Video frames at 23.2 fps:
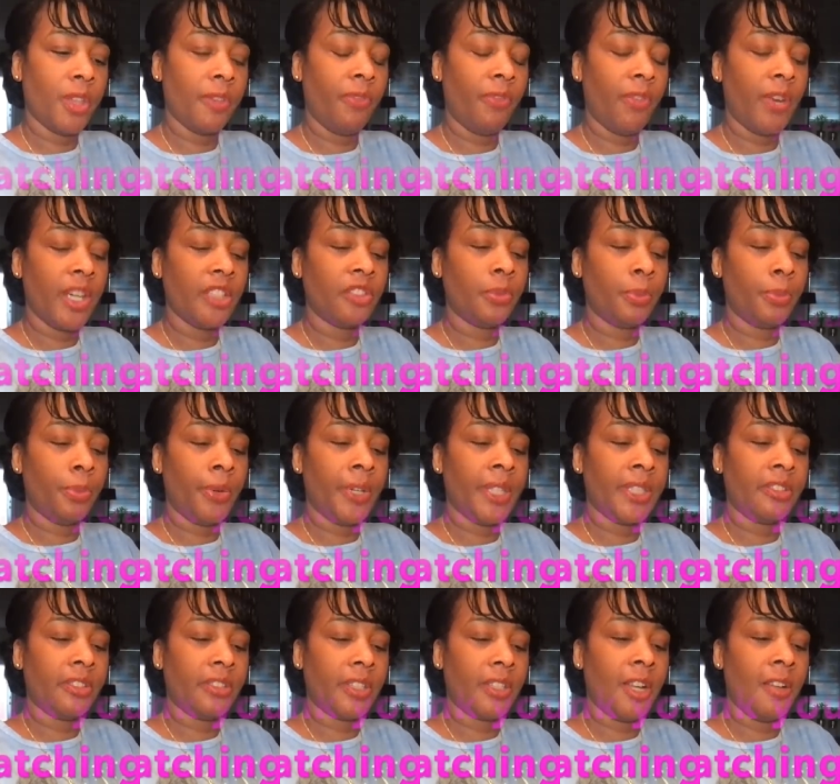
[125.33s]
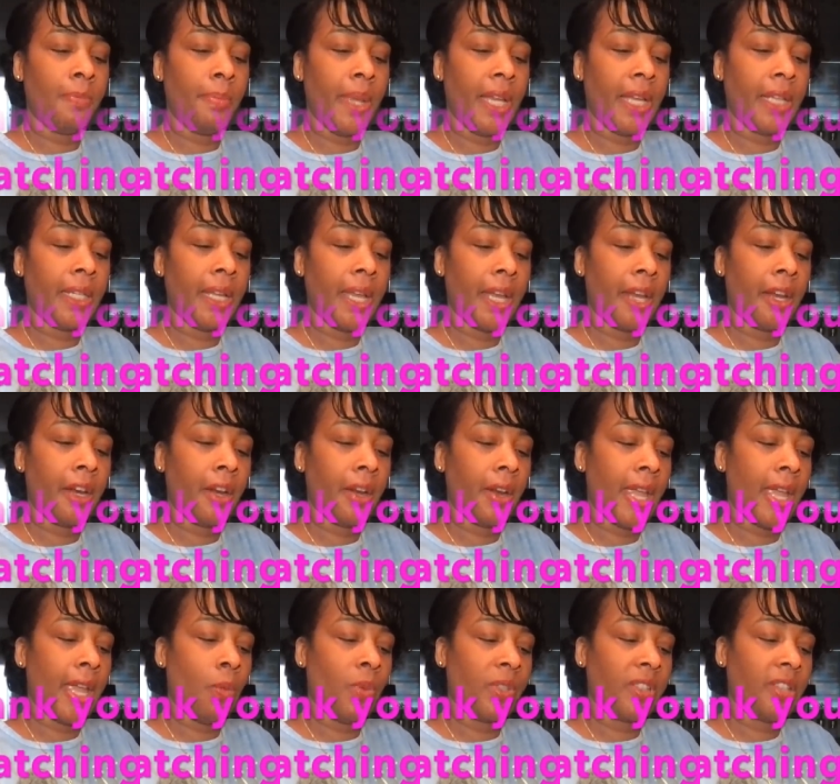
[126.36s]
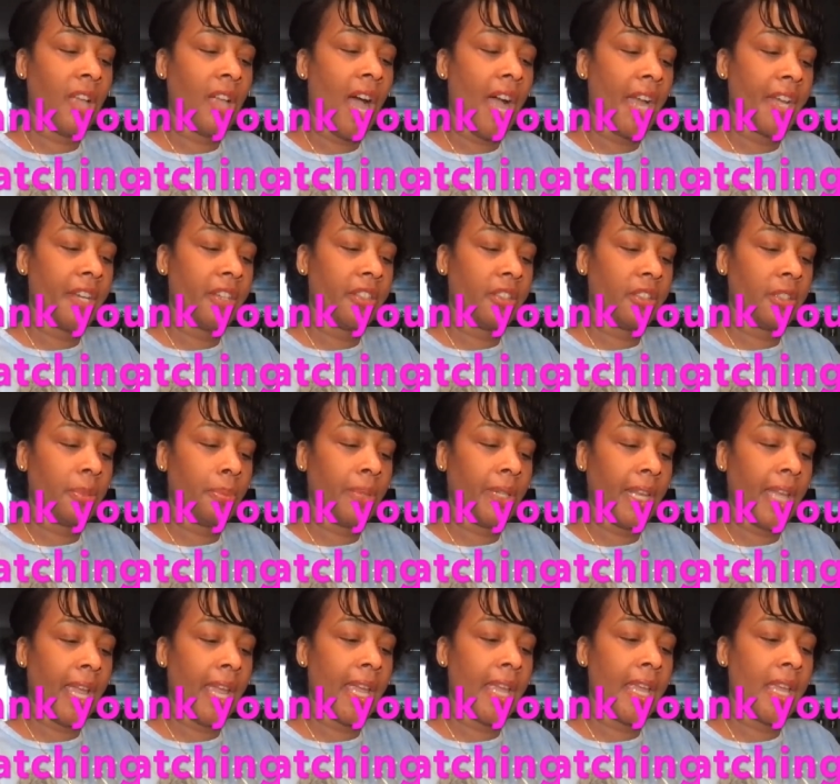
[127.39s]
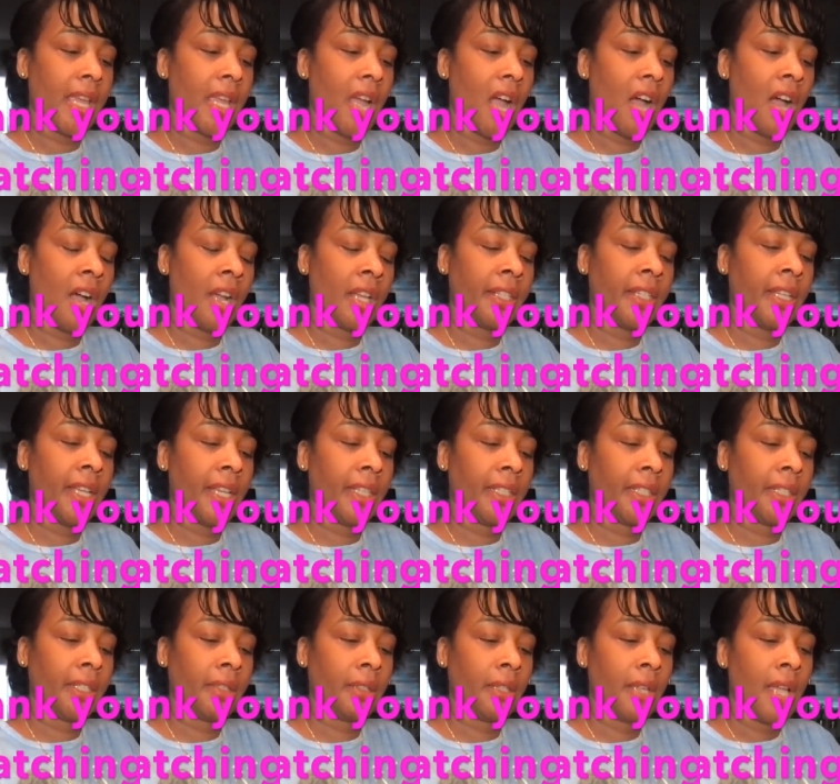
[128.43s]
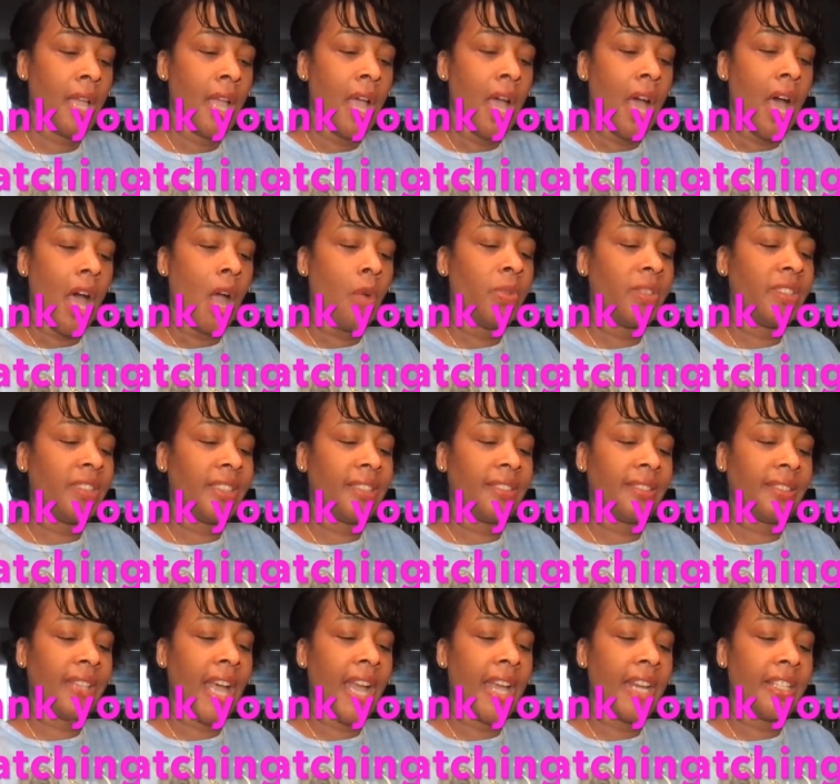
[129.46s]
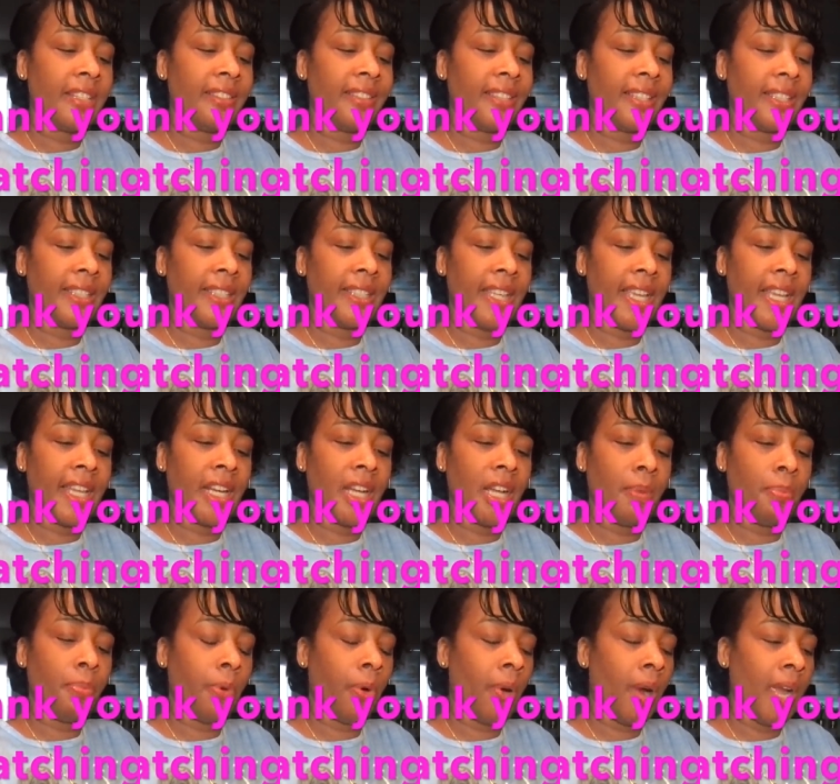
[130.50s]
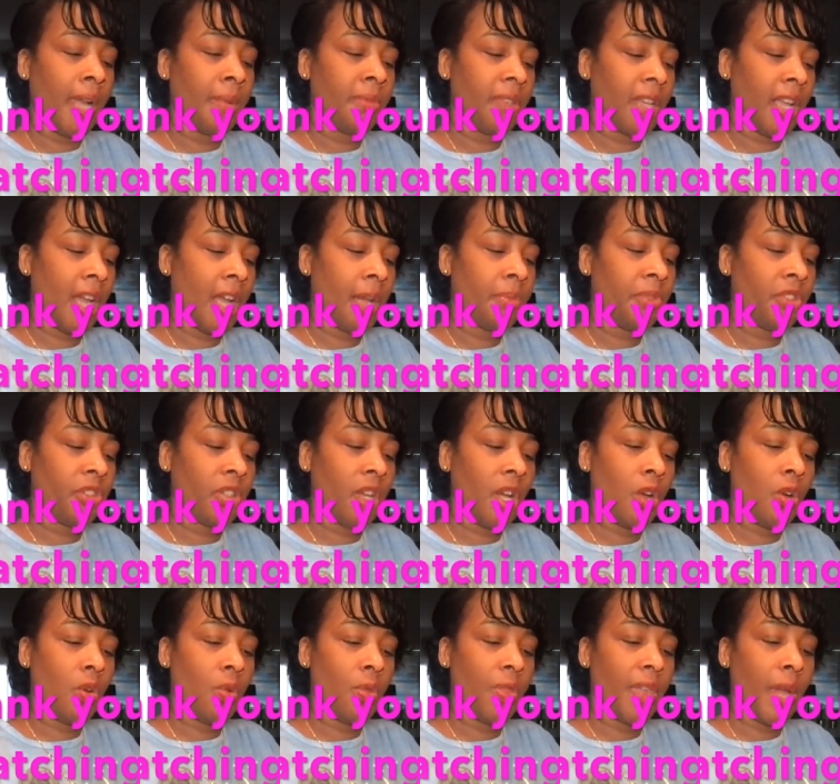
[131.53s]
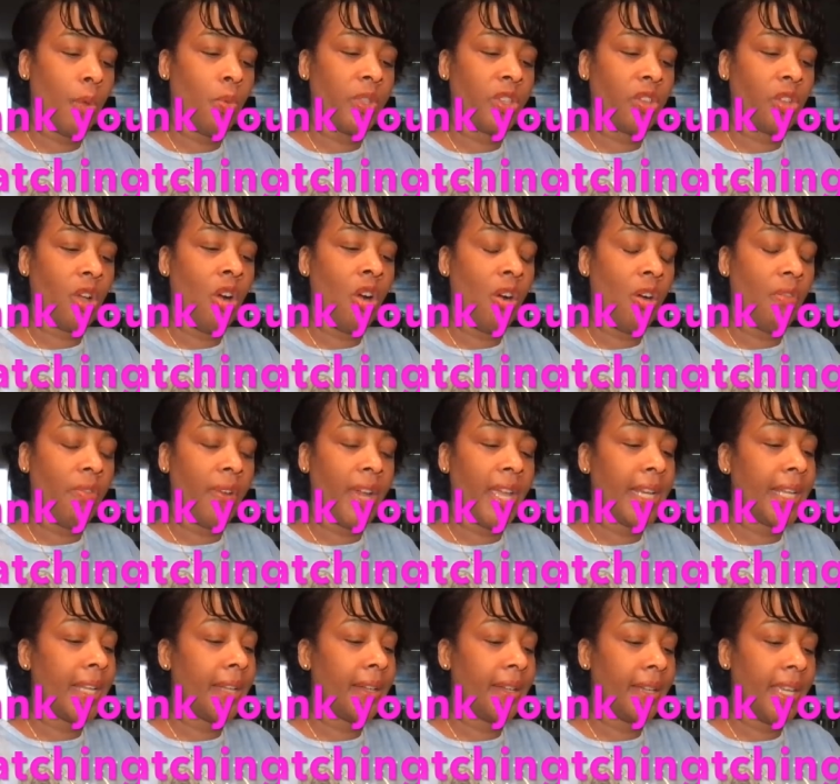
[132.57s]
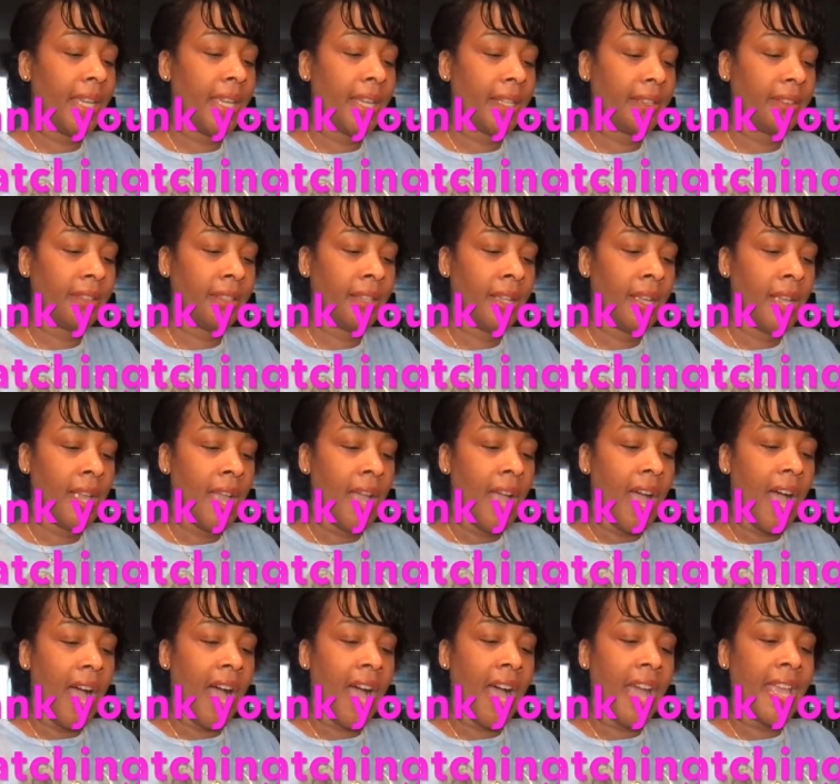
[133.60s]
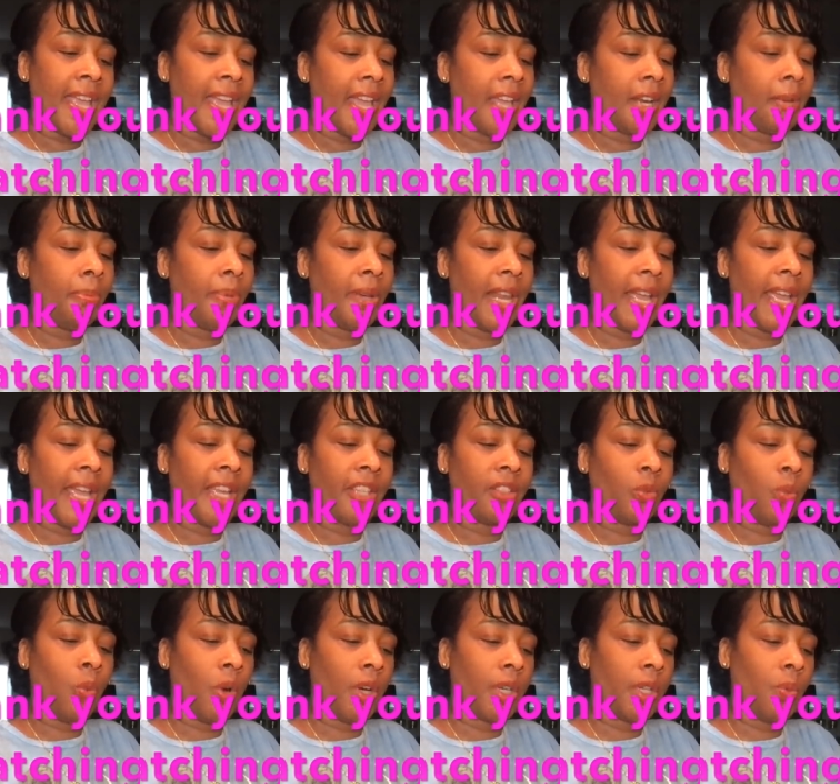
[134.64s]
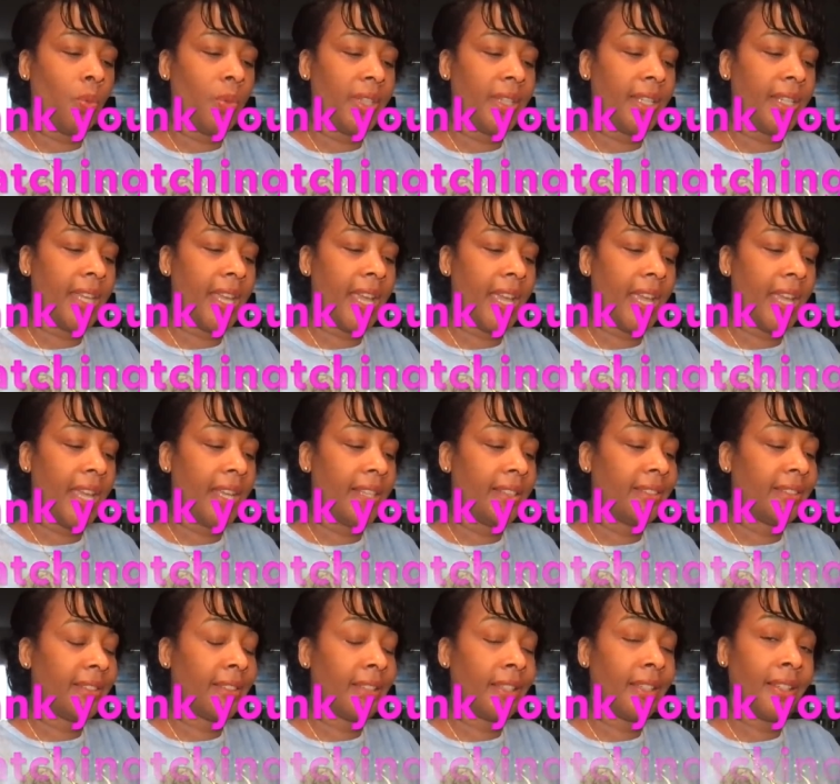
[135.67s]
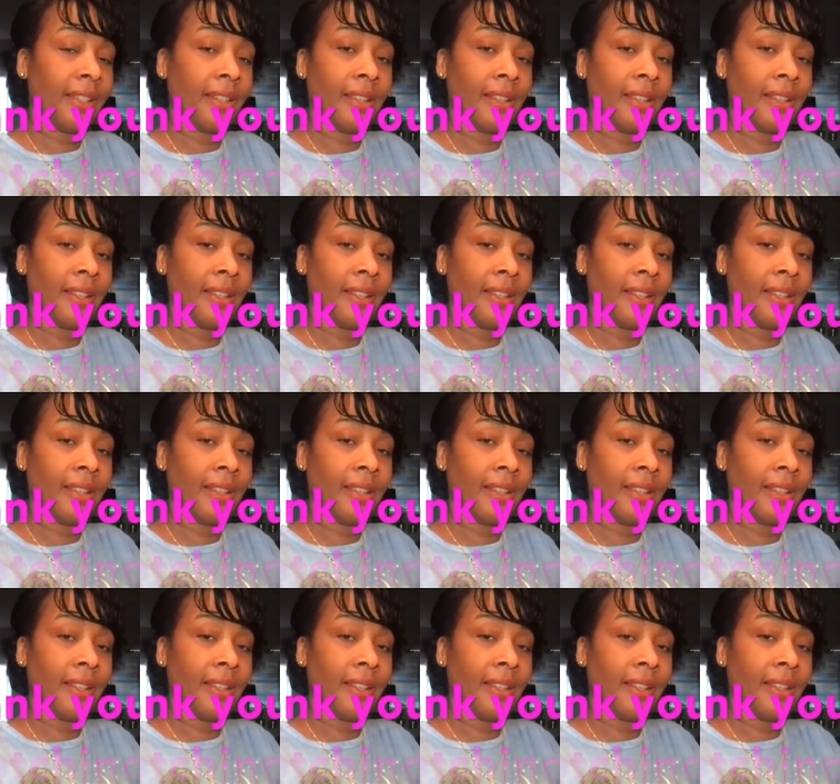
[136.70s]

The Fresh Prince of Bel Air and was hired to play Aunt Helen. I was excited to get a primetime show that was already a hit. I had a blast working with the cast,